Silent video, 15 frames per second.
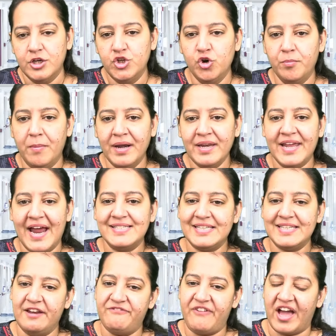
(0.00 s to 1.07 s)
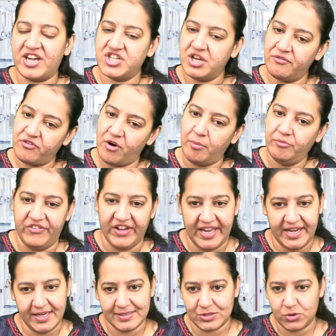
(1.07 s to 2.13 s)
Human gets infection from
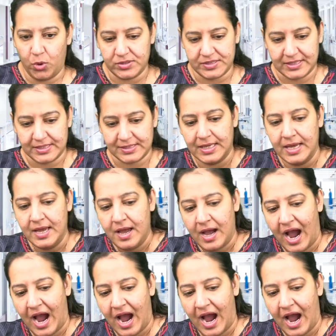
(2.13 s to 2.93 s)
various sources.